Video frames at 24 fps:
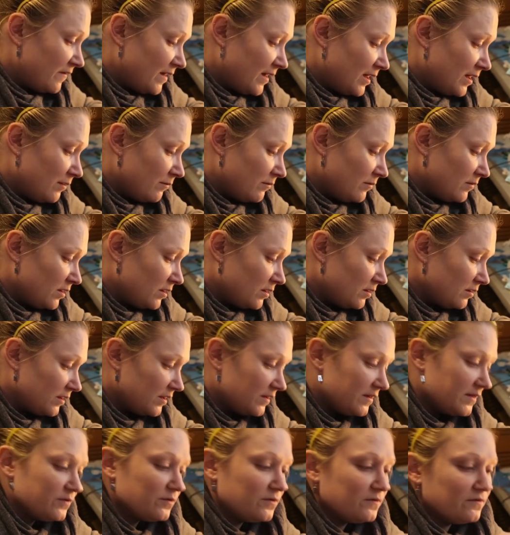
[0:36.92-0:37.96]
them,
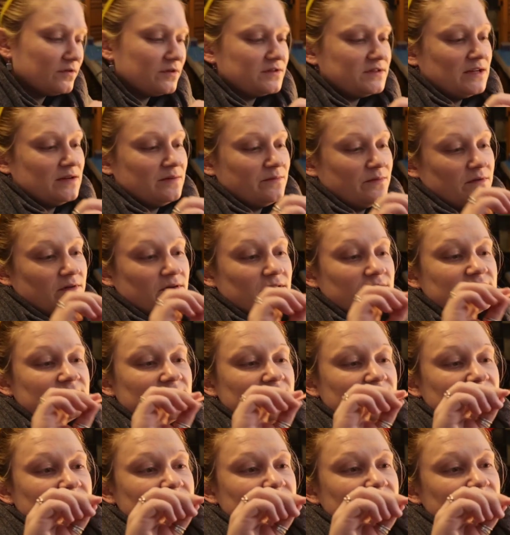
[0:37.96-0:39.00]
like this one for example, it
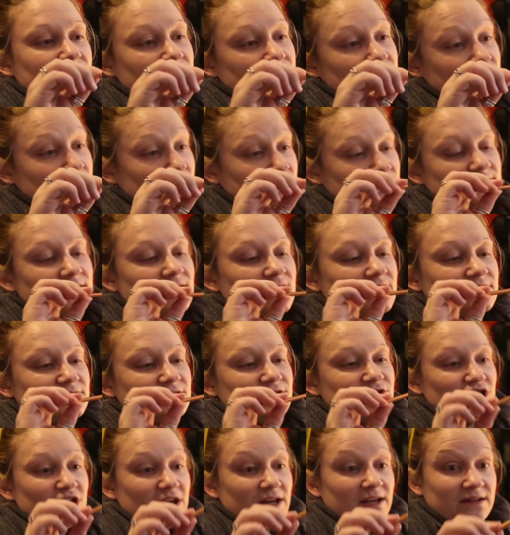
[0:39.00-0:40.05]
says size
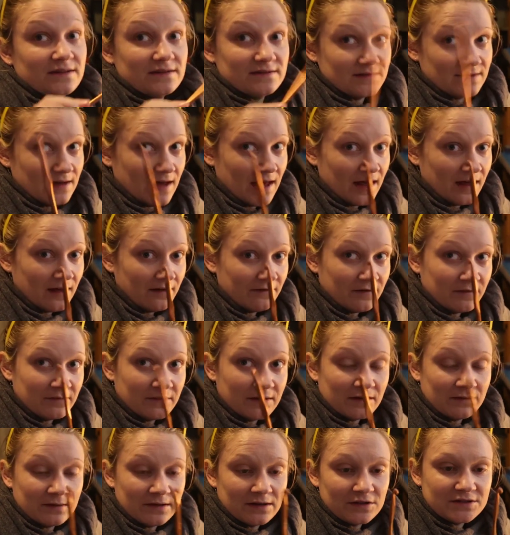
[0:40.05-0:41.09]
J, it doesn't have a
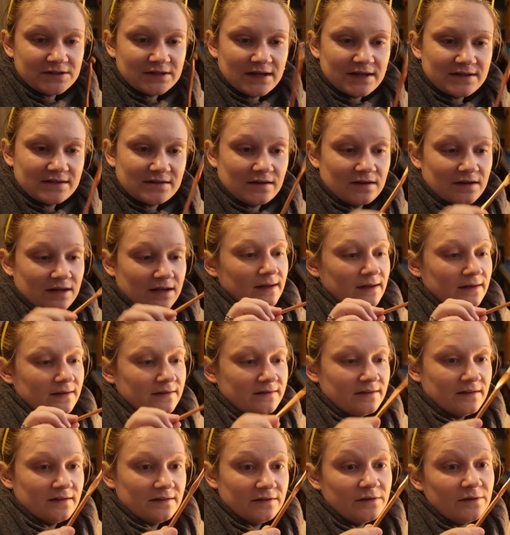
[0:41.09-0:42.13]
millimeter size on it, and it
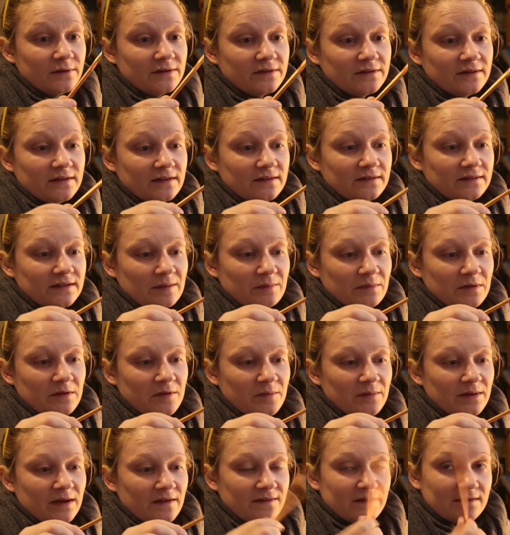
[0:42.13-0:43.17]
says USA stamped on the
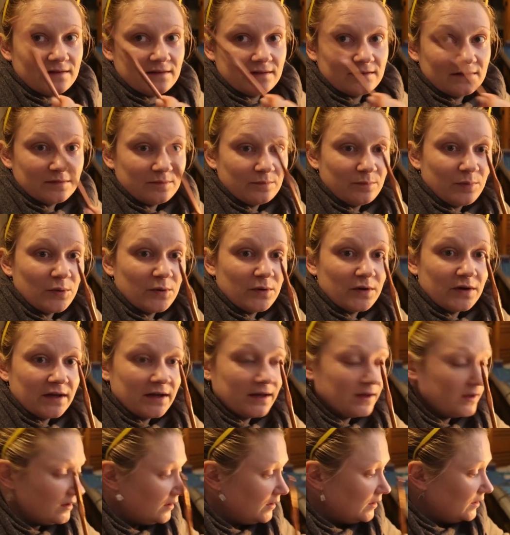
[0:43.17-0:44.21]
back. This is
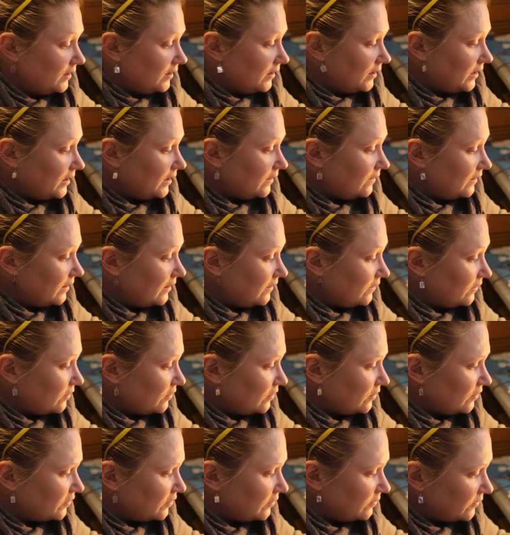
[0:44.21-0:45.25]
boy. And then
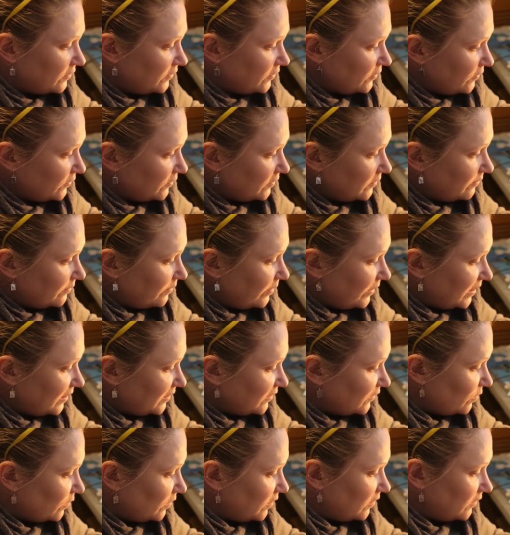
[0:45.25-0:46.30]
there are some Susan
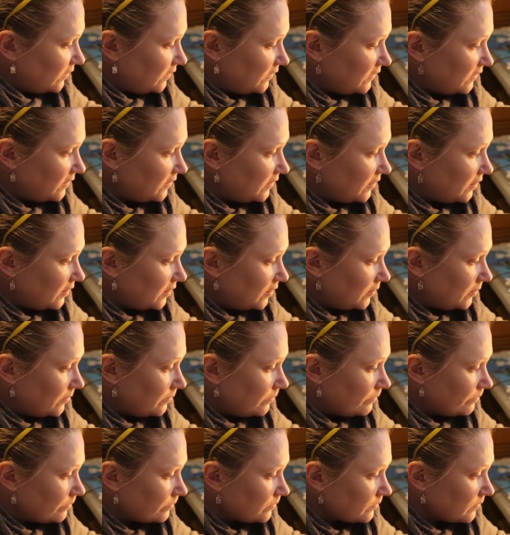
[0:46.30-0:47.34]
Bates ones
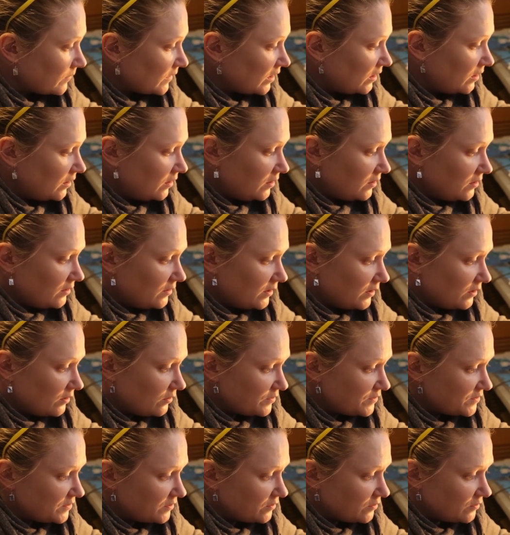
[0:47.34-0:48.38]
that
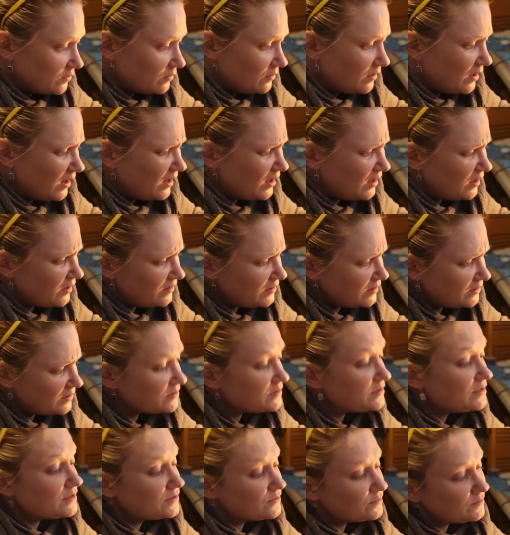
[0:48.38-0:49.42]
also,
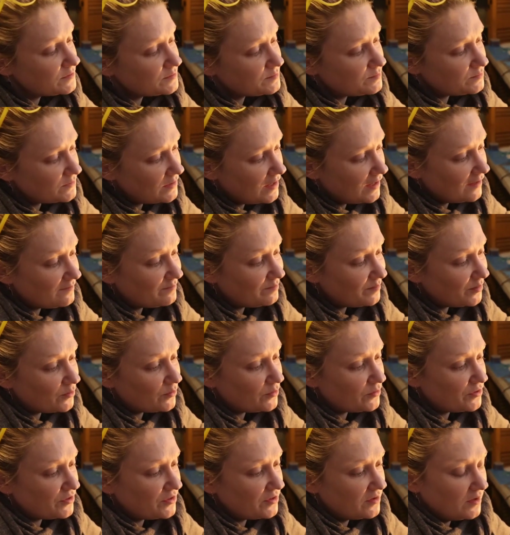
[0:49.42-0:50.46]
these ones have
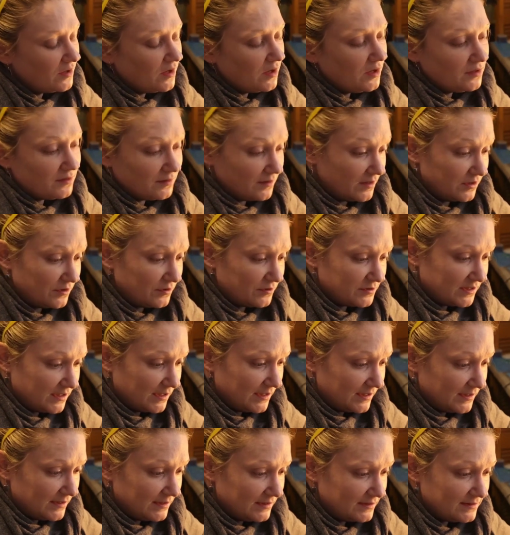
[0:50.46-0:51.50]
both a letter
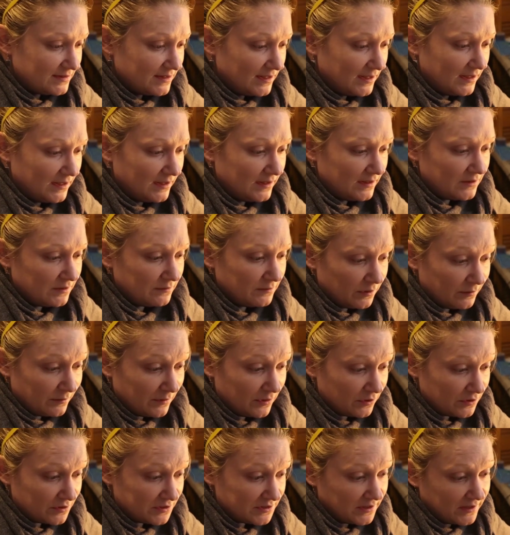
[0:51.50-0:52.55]
size and a
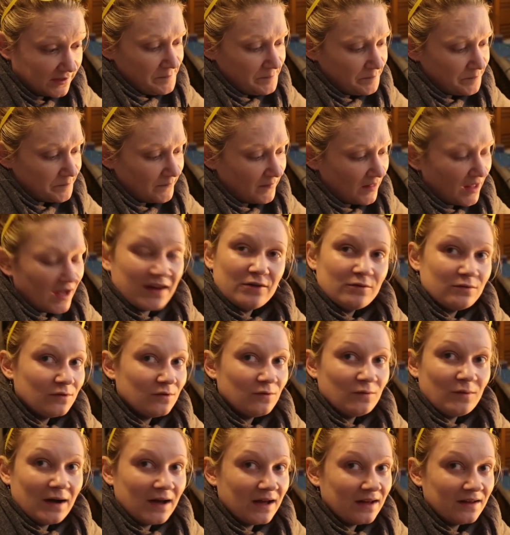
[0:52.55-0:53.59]
millimeter size. I don't know
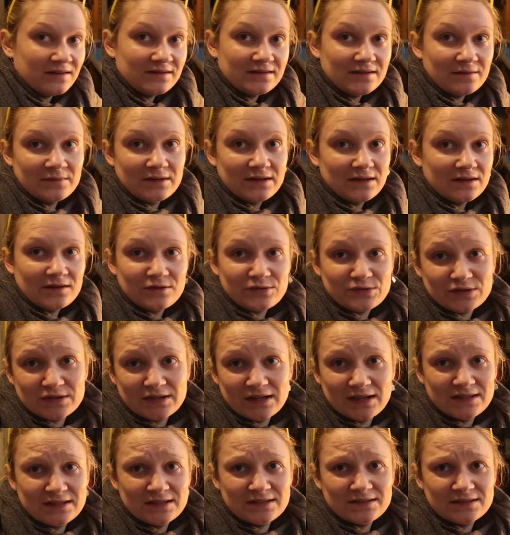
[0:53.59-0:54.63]
why somebody thought it was a
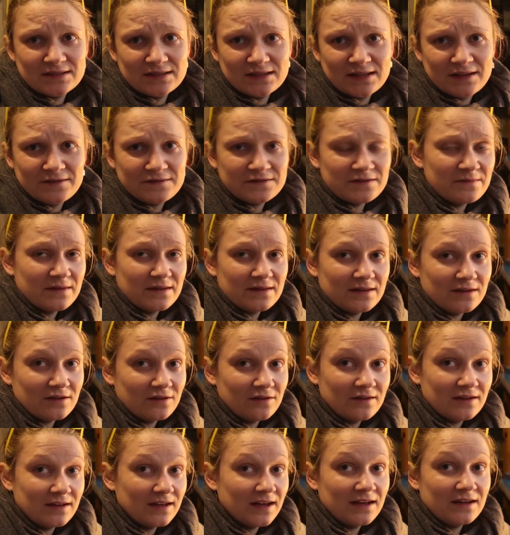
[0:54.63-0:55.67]
good idea to give something that
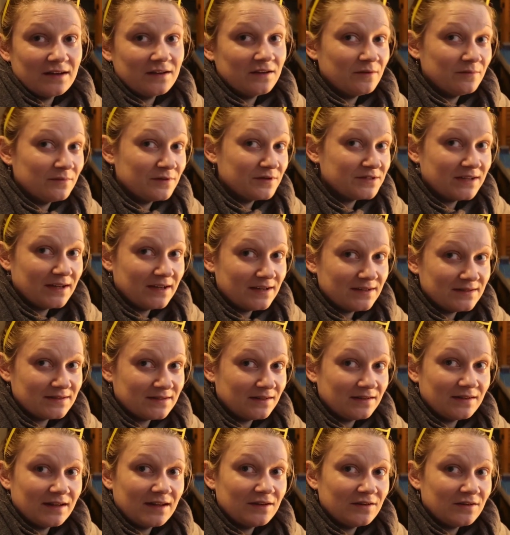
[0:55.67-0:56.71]
already had a number size
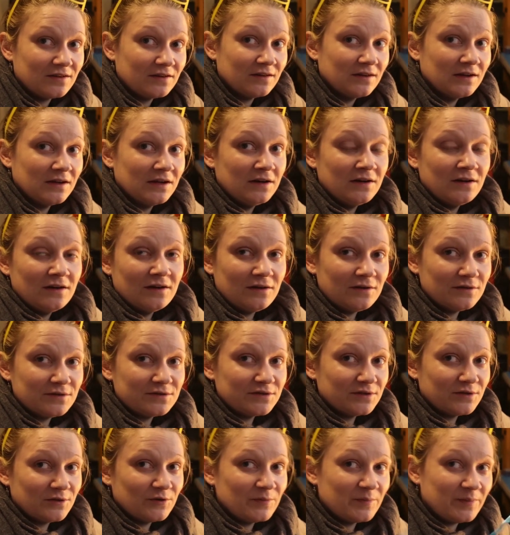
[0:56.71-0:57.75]
a letter
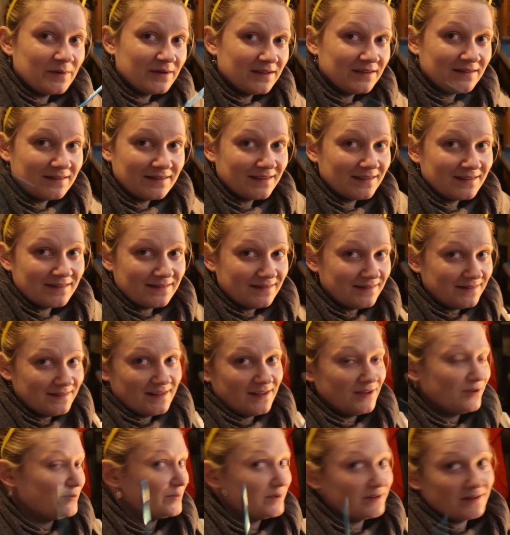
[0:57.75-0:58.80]
also, but
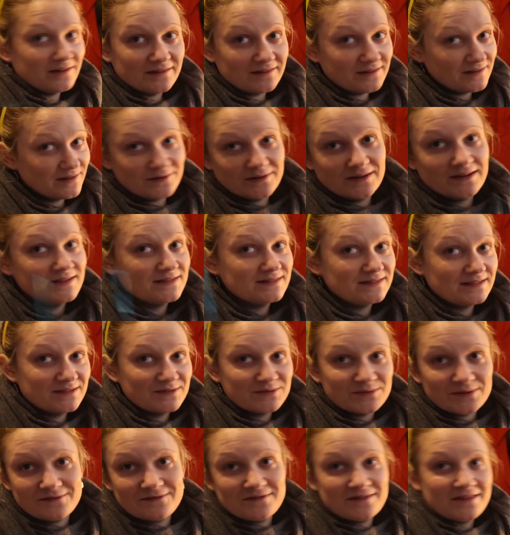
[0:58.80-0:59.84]
here we are in the United
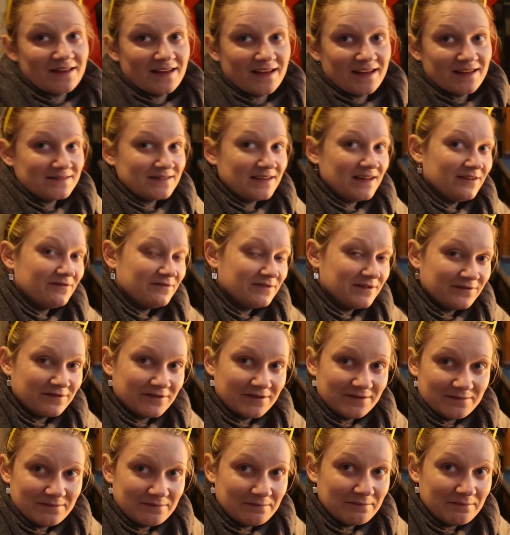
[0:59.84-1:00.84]
States where everything has to have a different